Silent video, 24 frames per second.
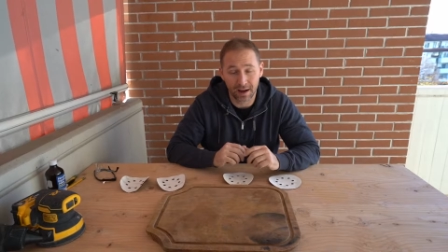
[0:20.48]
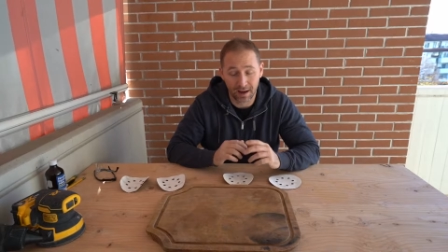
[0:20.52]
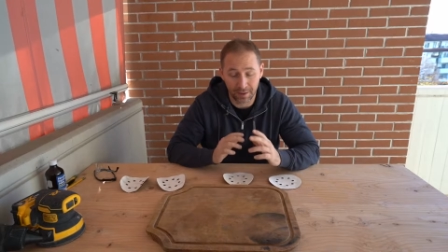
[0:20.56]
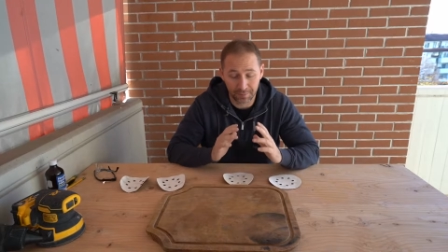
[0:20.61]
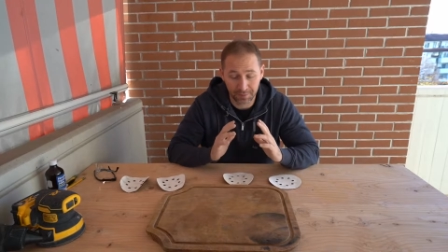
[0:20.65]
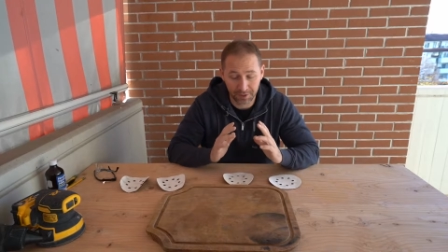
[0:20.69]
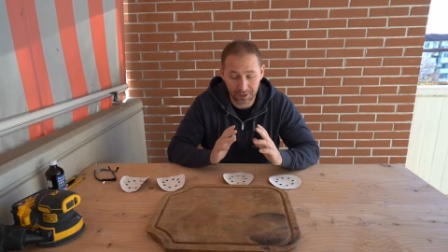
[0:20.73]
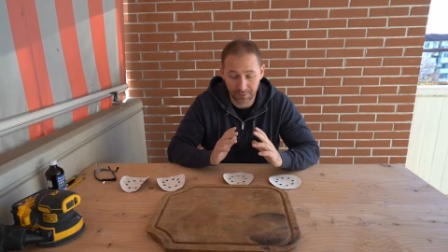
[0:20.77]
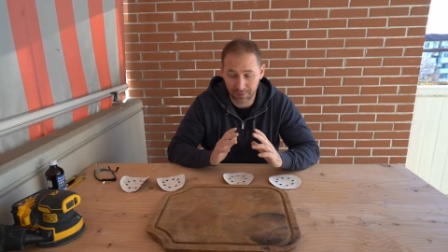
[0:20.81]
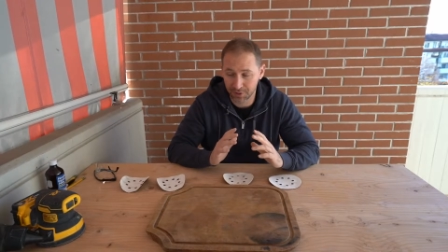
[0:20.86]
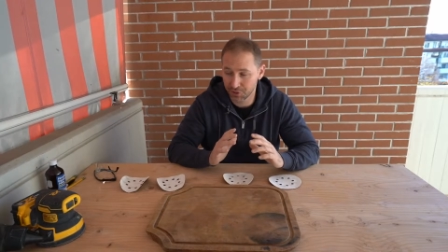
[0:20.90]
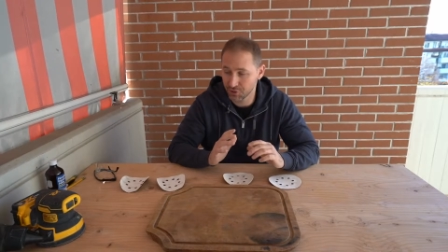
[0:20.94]
I'm
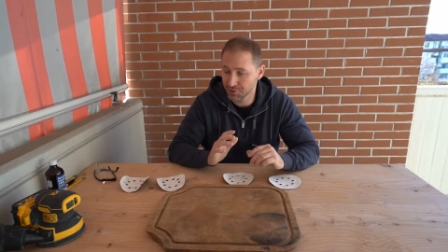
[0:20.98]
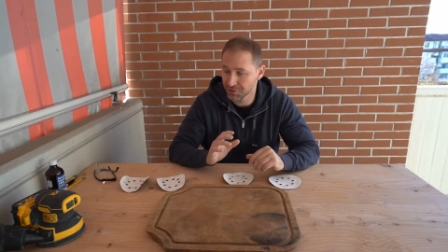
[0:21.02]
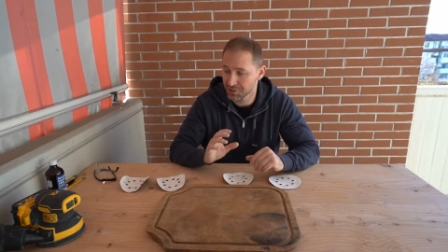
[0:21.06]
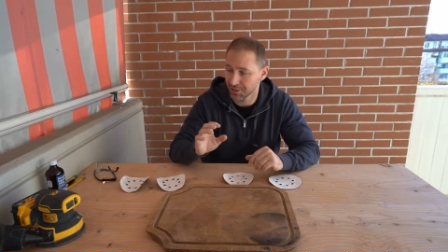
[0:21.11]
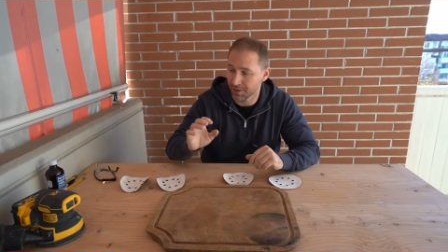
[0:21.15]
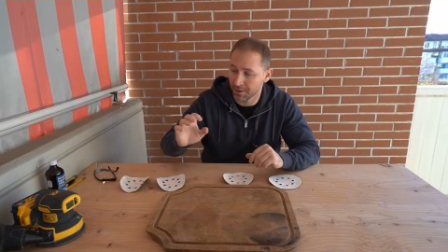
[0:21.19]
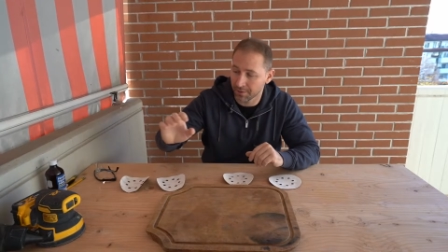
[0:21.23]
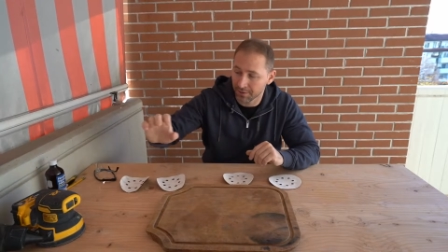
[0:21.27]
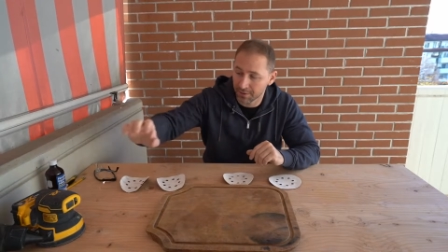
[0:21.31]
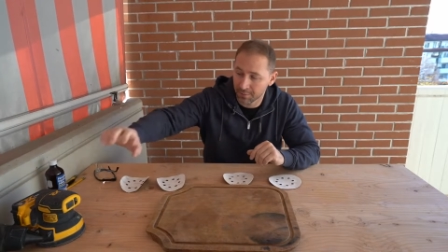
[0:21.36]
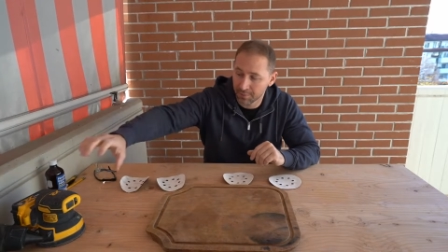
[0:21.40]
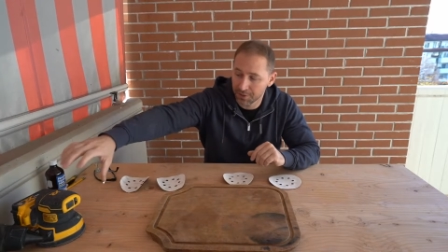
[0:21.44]
going to be using.
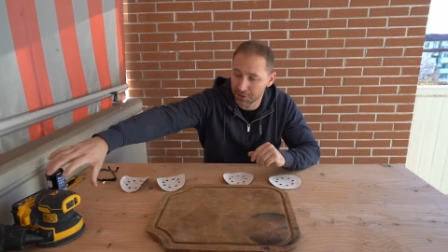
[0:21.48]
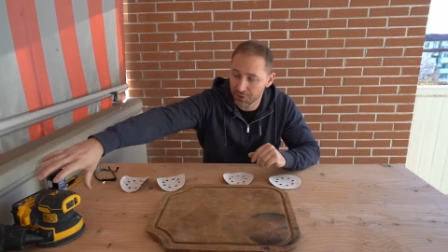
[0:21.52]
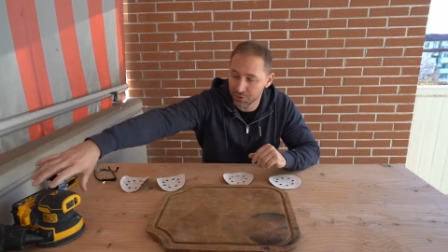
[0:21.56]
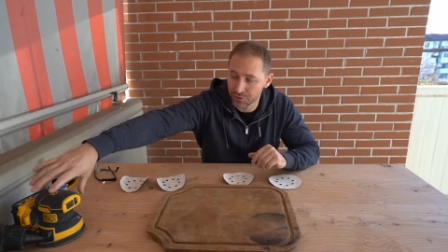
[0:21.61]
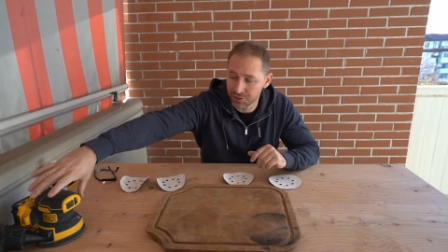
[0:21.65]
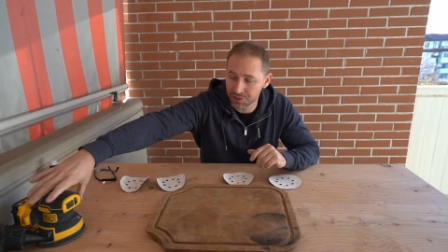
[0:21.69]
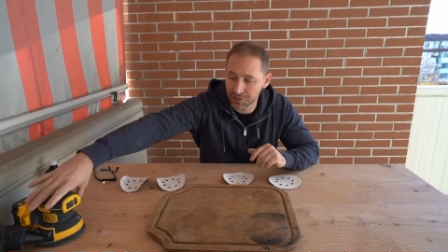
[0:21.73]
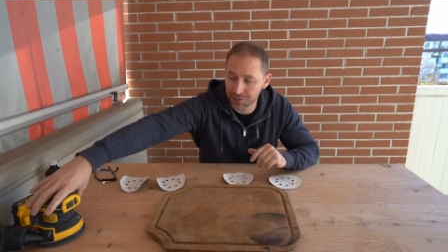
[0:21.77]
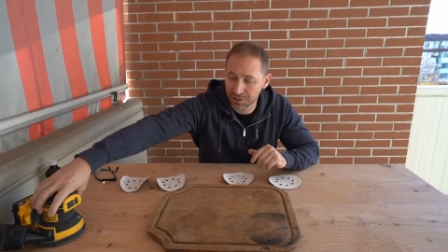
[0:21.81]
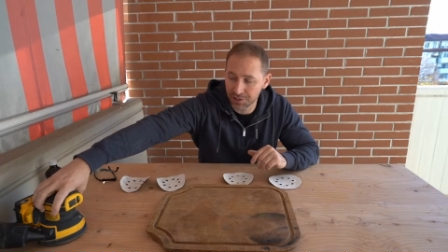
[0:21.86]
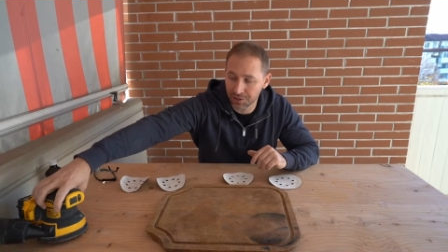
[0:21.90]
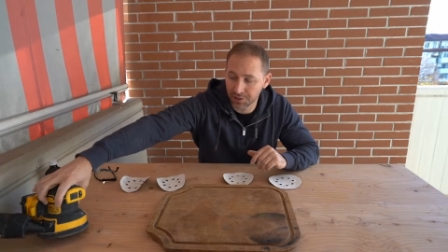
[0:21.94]
I'm going to be
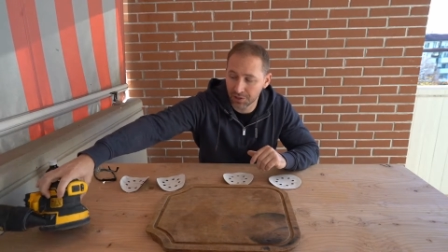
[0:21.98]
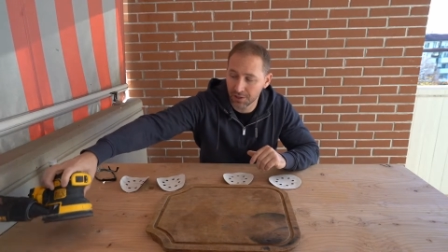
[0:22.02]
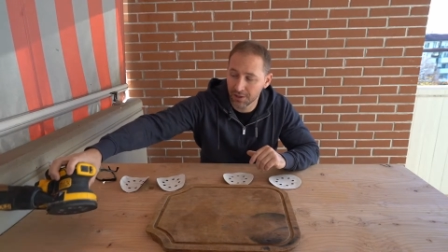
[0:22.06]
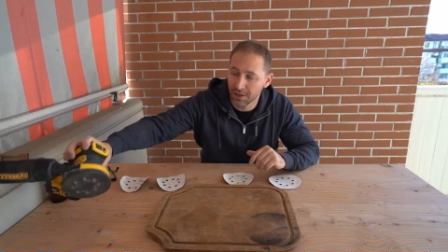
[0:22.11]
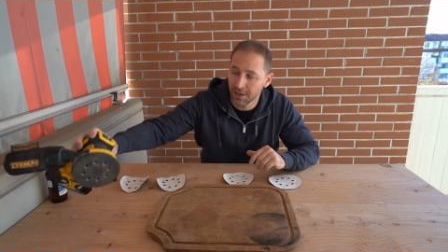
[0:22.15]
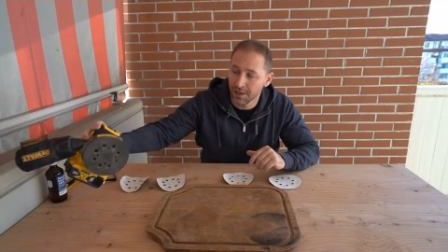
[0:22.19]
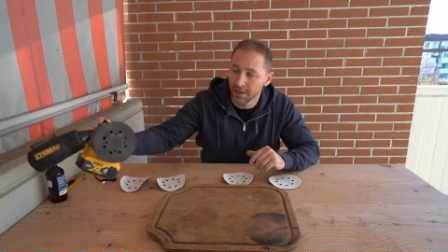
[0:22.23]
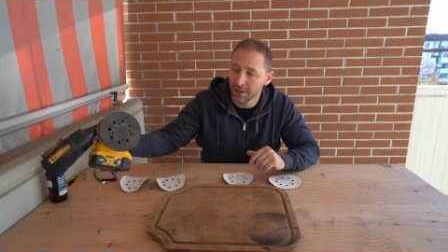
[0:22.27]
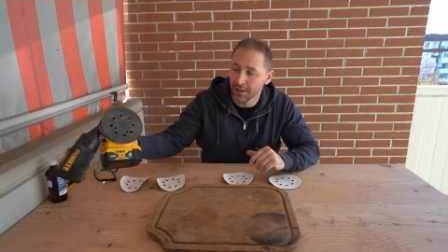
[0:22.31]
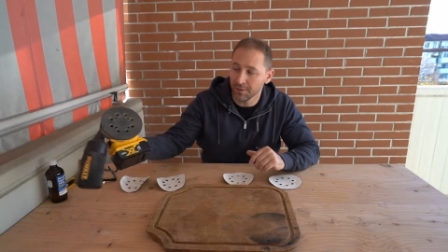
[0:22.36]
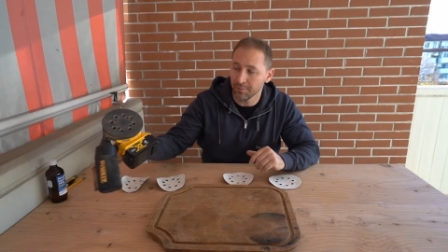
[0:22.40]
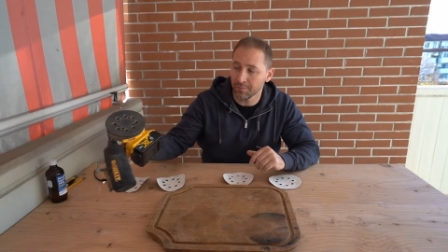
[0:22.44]
using
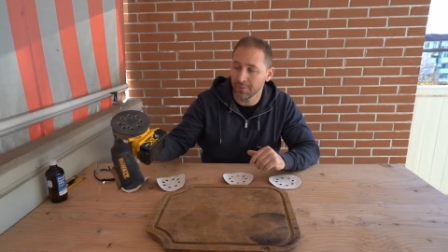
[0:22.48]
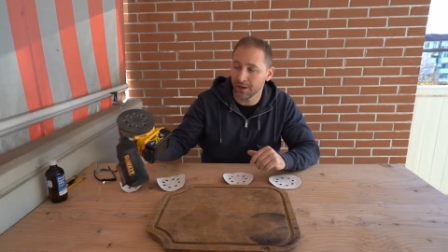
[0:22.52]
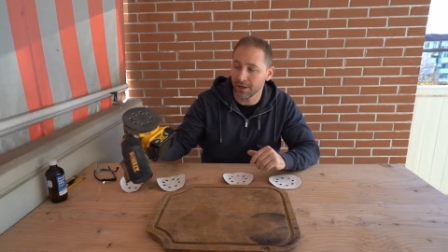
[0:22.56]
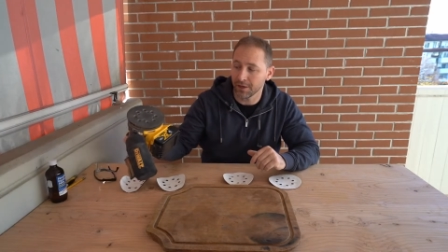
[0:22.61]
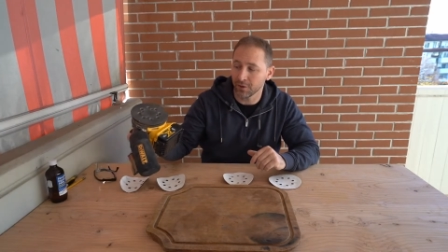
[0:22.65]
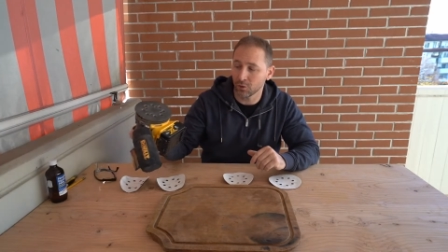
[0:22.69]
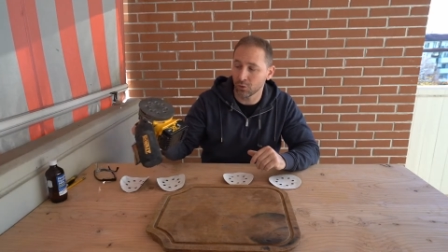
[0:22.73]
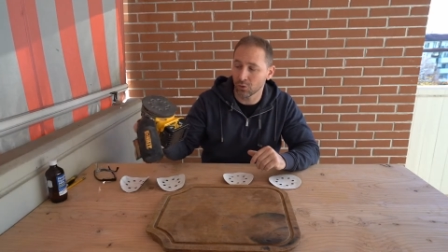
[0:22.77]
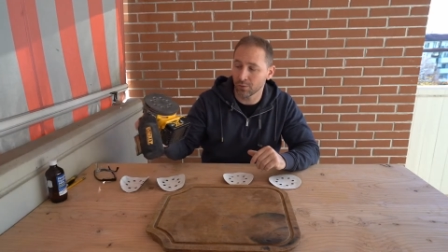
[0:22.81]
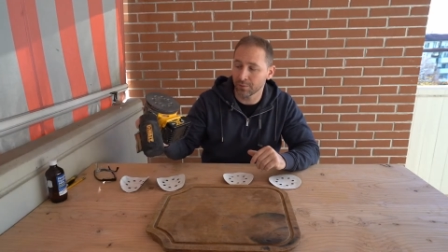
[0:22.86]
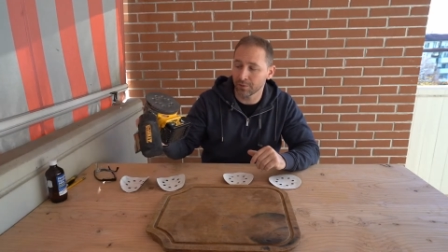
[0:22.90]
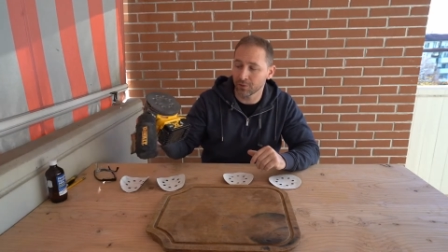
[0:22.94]
my
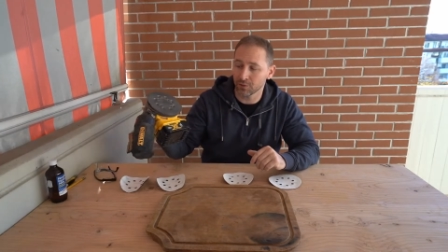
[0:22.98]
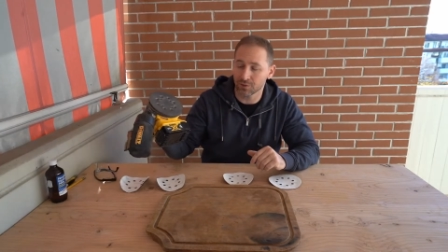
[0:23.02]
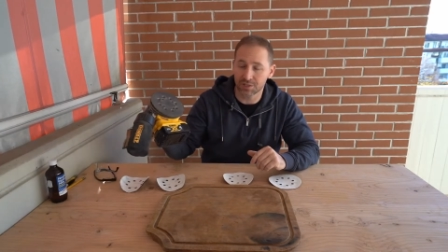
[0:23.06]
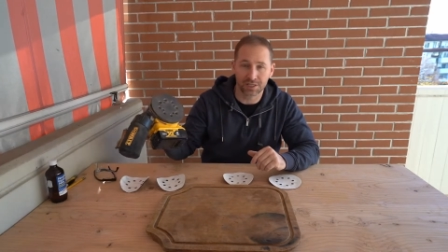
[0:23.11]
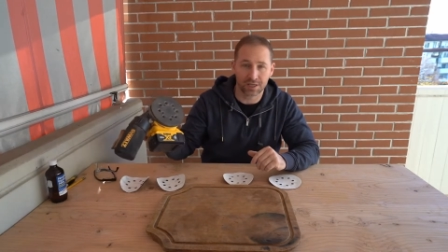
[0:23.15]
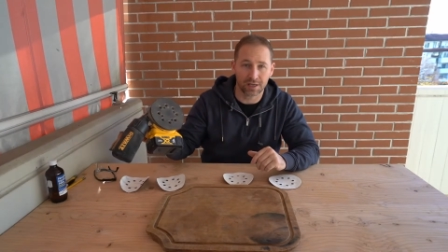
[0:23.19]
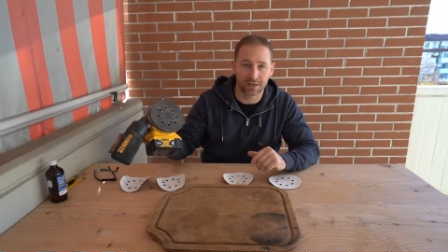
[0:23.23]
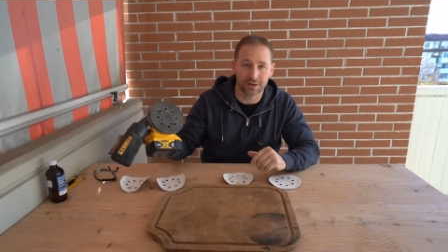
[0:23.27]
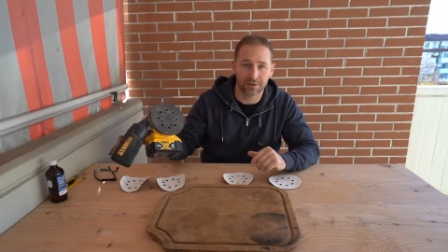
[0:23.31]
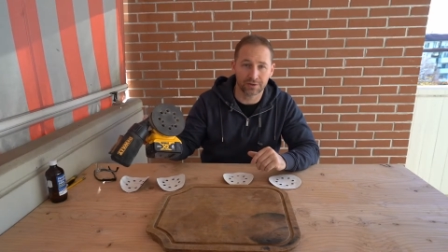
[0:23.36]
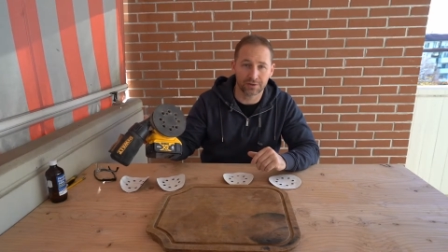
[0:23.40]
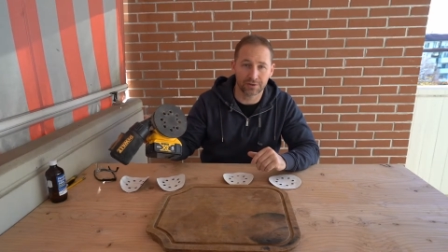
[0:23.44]
orbital
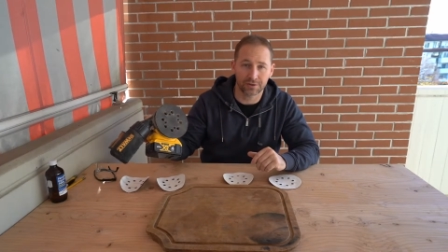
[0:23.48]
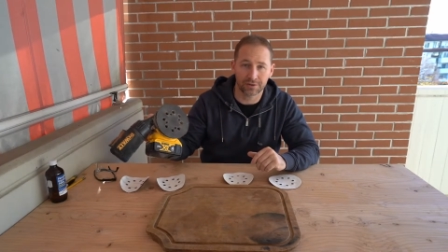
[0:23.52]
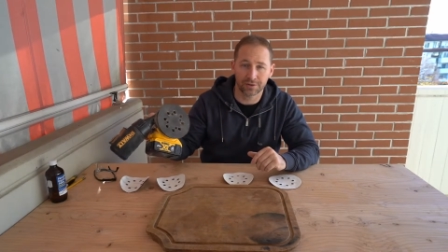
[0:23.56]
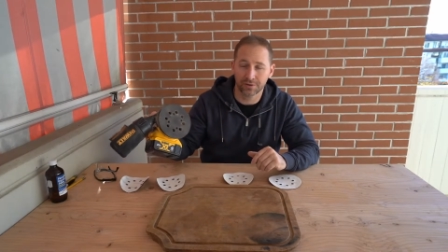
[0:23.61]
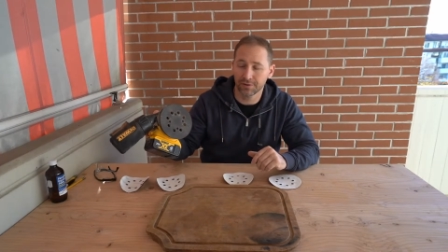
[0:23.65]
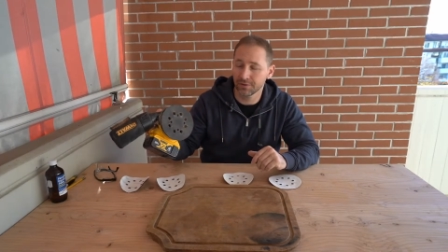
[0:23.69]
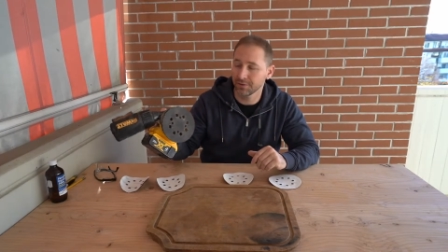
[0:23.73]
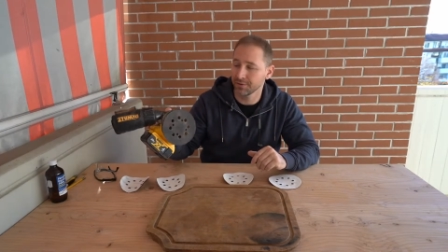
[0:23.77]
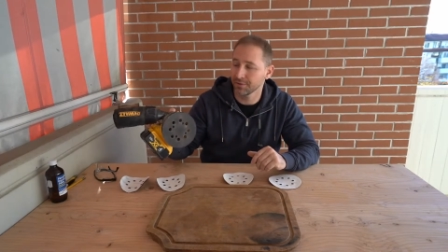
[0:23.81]
sander.